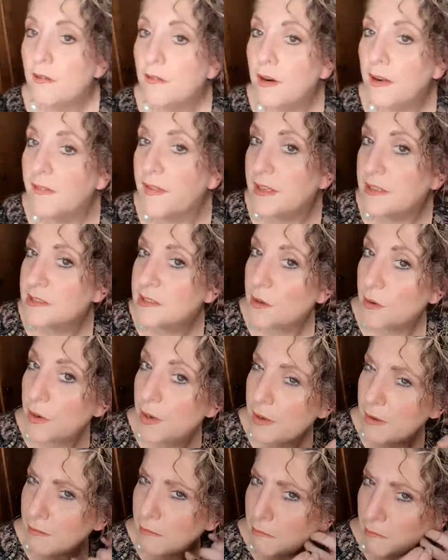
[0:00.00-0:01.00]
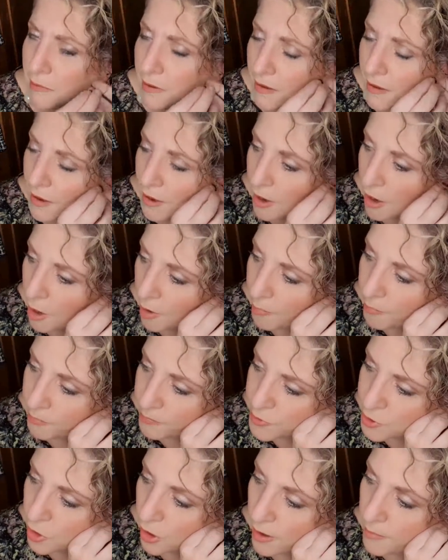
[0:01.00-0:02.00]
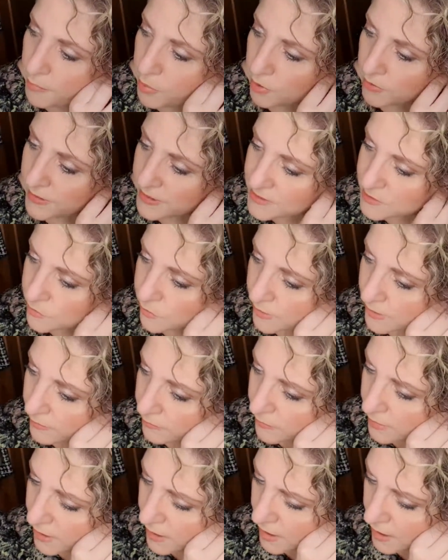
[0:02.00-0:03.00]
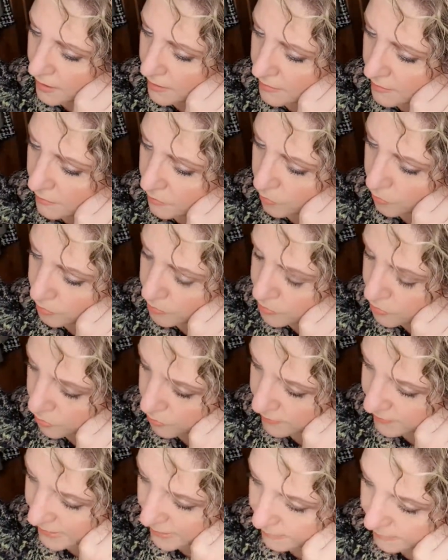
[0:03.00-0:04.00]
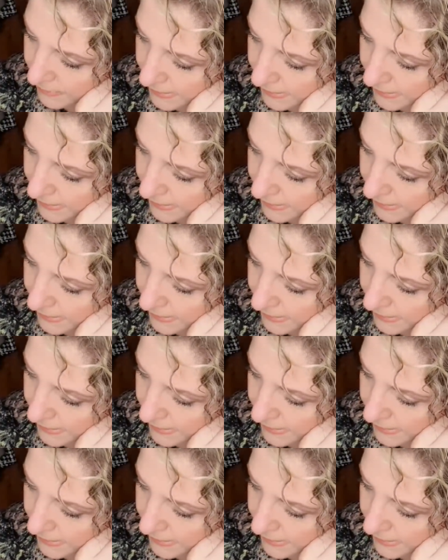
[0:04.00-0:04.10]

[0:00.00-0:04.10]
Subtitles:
Right then, so I'll try and put this one in. I don't know what was wrong with that